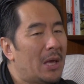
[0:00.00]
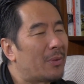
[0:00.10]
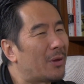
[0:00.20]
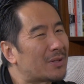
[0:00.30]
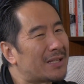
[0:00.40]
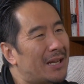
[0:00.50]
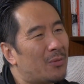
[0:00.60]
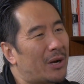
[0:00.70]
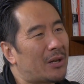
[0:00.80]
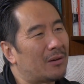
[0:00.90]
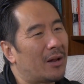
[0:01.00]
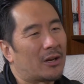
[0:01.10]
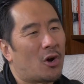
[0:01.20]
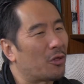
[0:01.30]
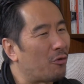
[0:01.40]
But there wasn't anyone who'd like
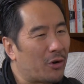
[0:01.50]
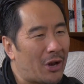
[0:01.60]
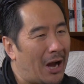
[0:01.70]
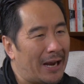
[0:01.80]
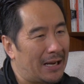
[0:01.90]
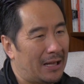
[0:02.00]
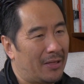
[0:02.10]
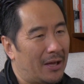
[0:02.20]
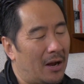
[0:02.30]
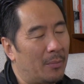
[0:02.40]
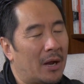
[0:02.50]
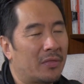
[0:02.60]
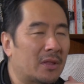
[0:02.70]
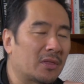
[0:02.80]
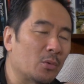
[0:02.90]
gone through NIDA. That I
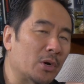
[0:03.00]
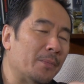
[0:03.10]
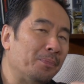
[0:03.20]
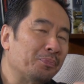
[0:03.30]
think there were.